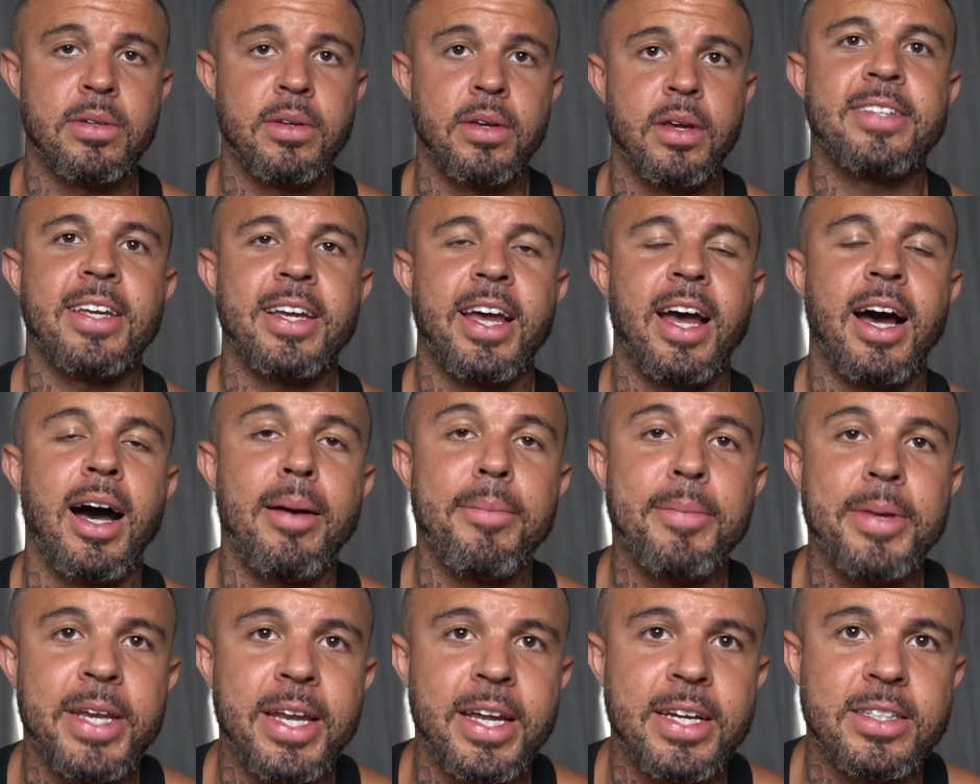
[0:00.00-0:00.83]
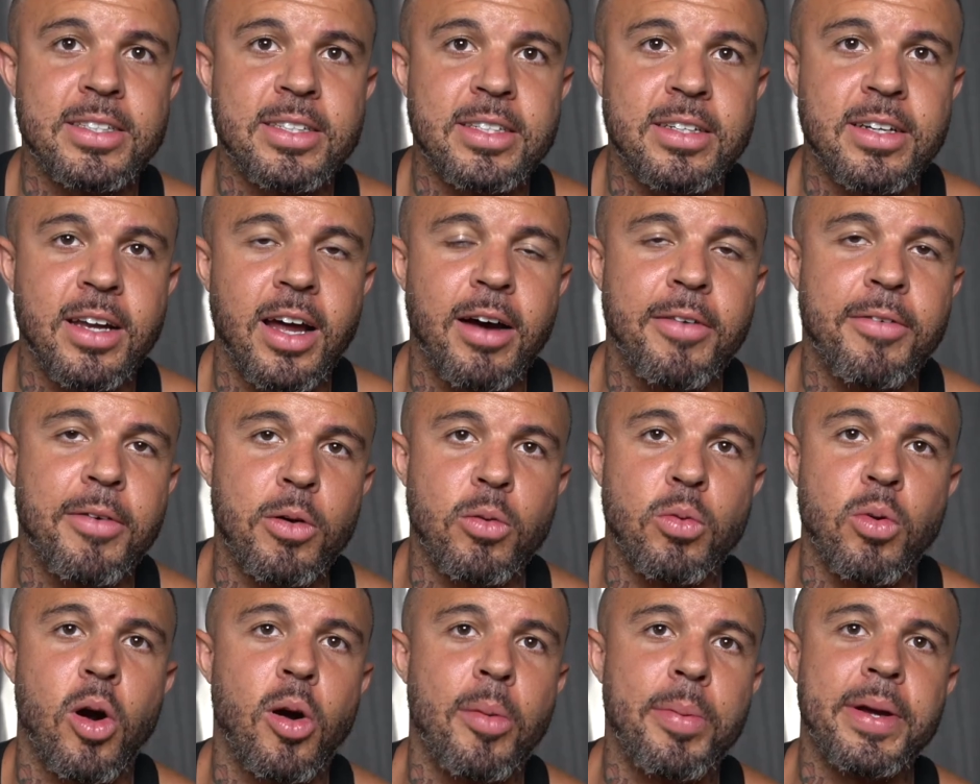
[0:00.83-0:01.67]
It's a combination of
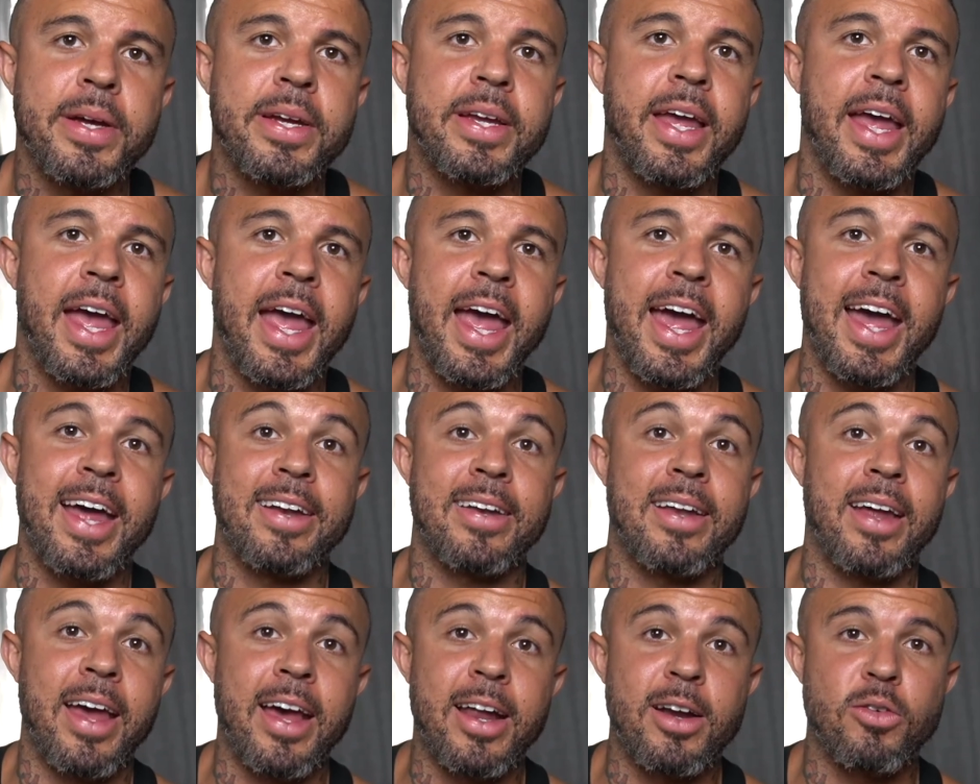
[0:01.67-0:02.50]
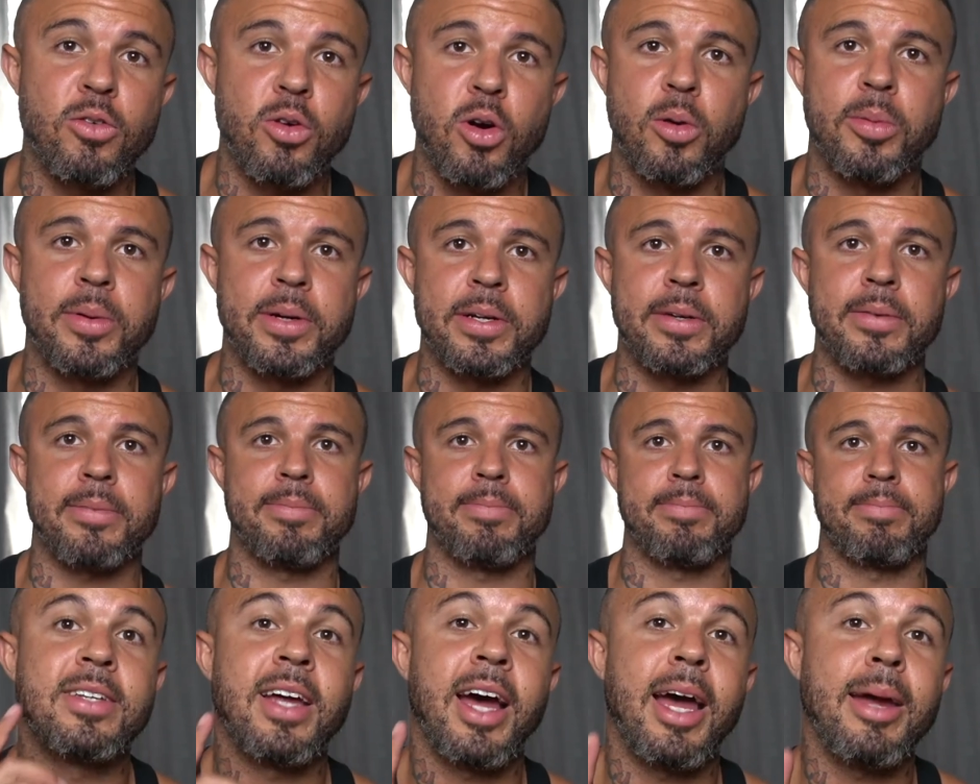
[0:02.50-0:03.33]
aerobic and anaerobic.
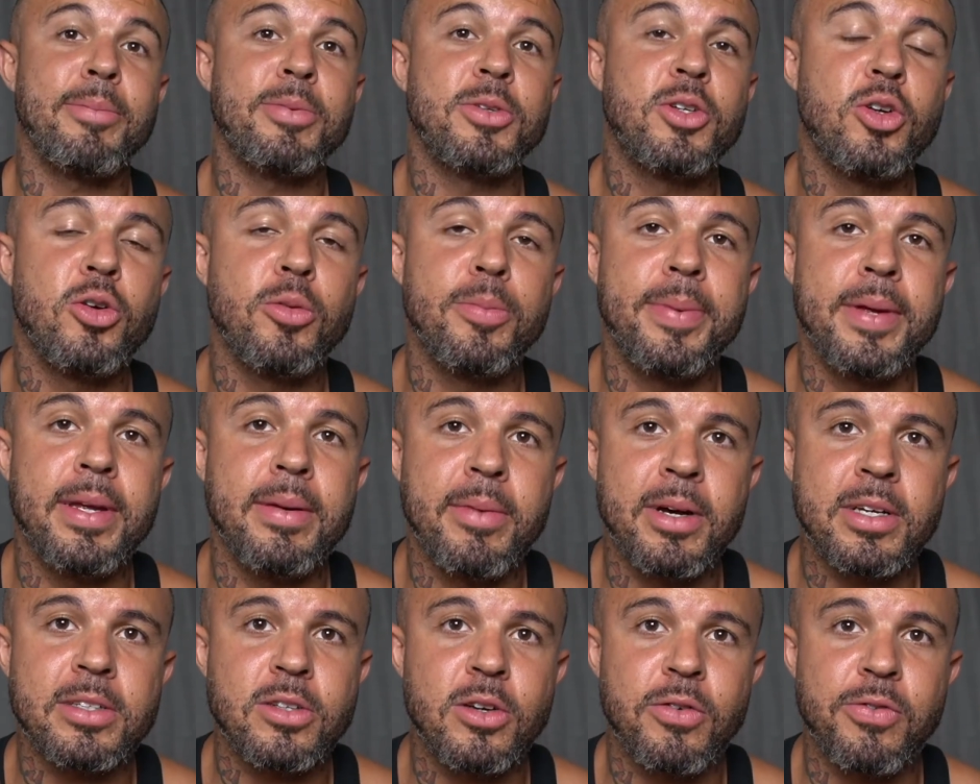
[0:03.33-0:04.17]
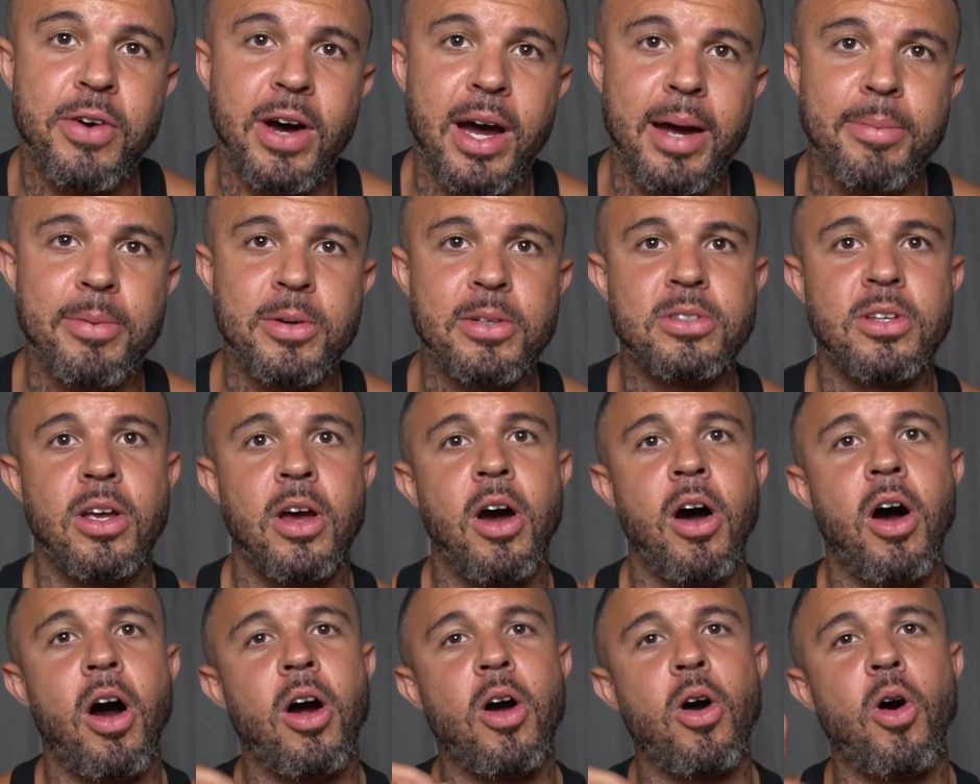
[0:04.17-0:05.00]
Type 2B muscle fibers
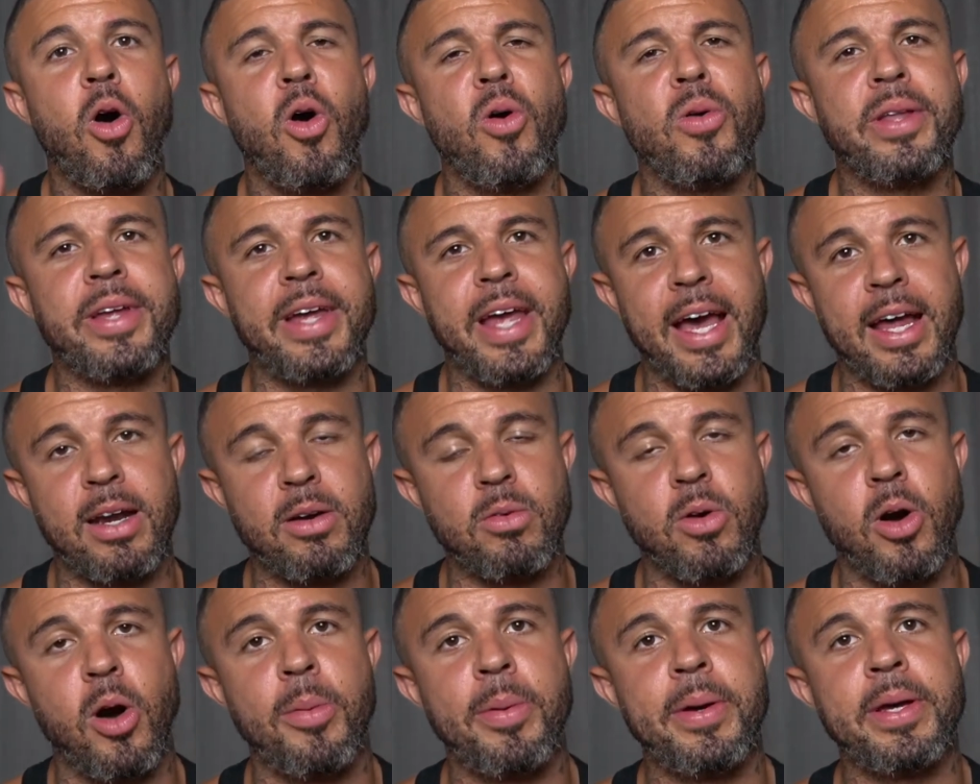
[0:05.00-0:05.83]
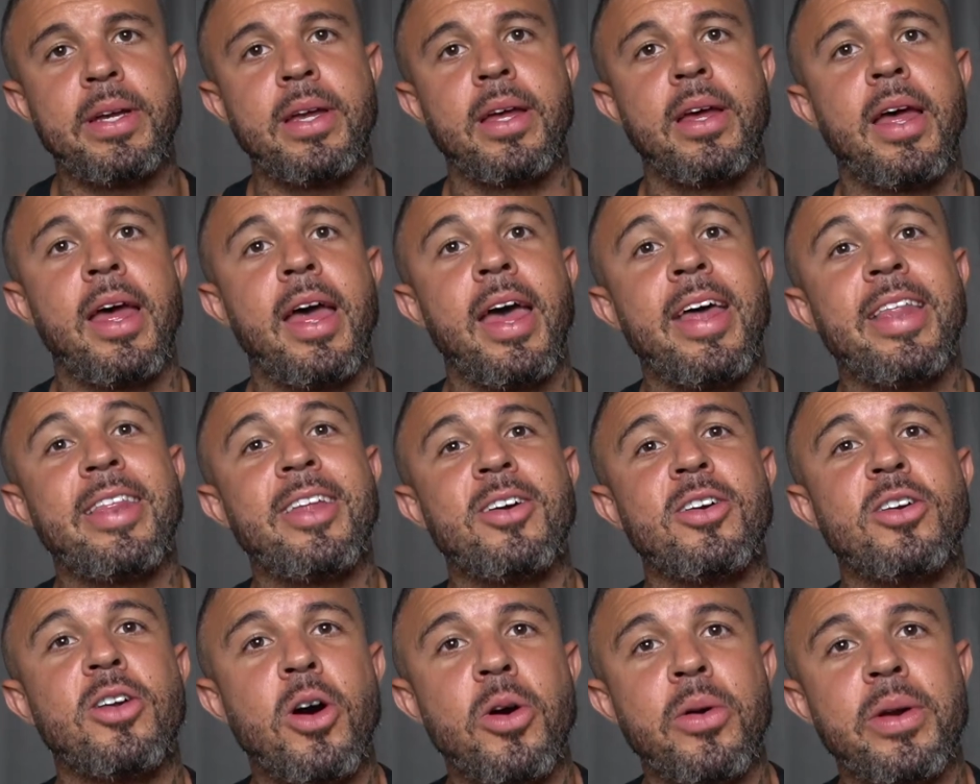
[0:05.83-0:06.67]
are only anaerobic and they're
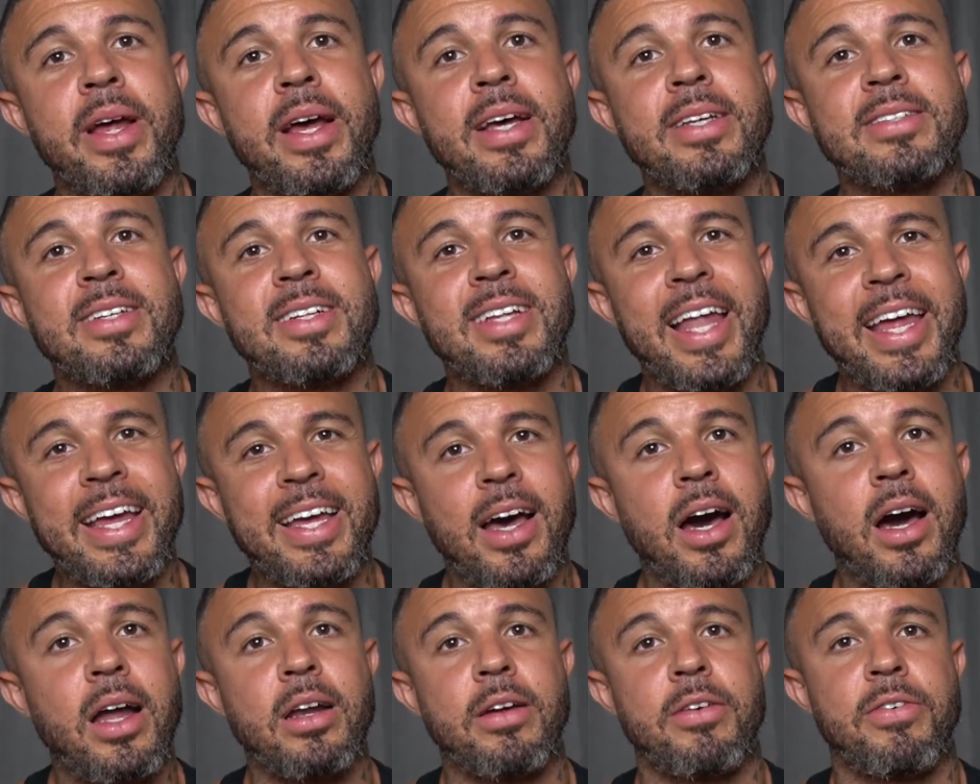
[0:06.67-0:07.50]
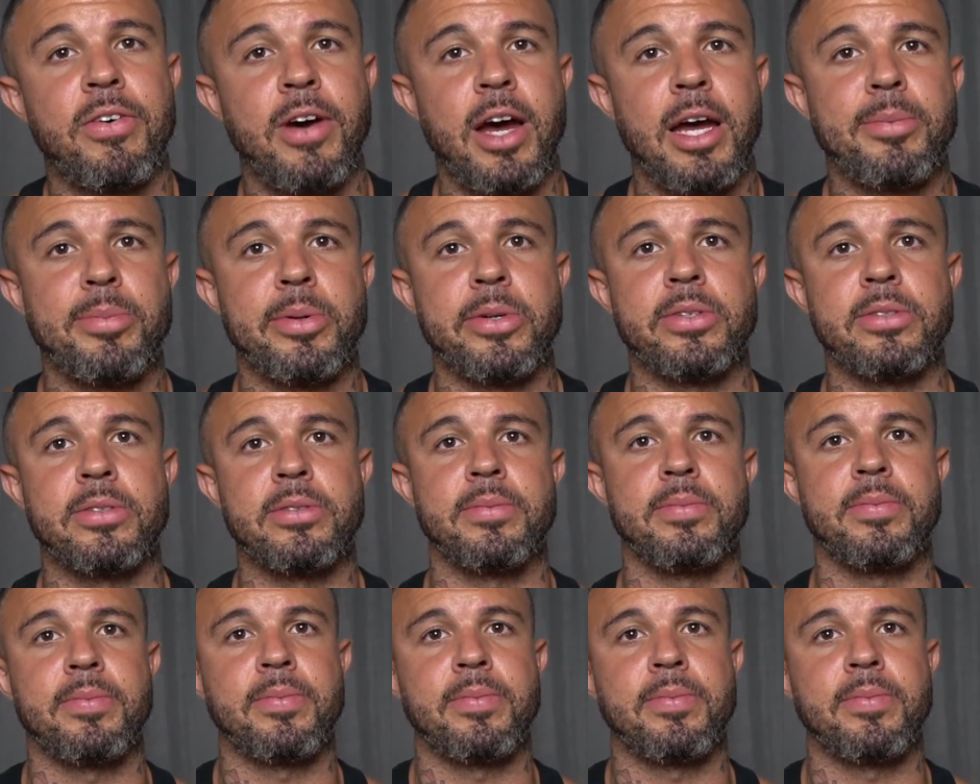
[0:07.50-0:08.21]
known as glycotic fibers.